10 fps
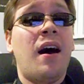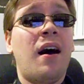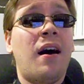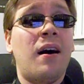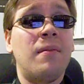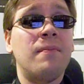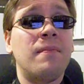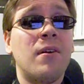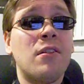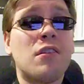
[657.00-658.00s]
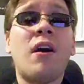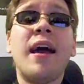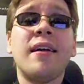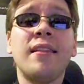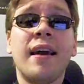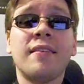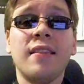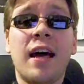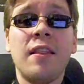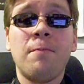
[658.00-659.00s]
So I collect a
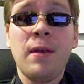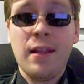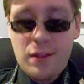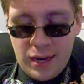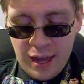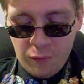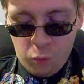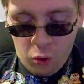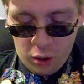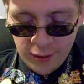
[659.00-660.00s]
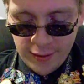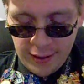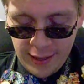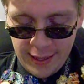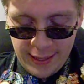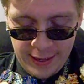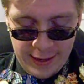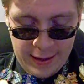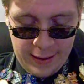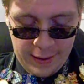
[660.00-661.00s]
lot of the pins that have Walt on it,
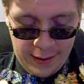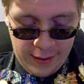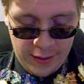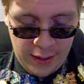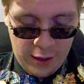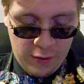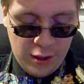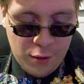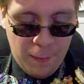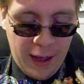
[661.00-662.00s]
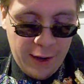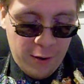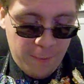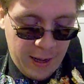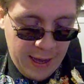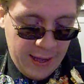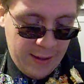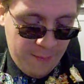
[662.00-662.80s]
inspired by a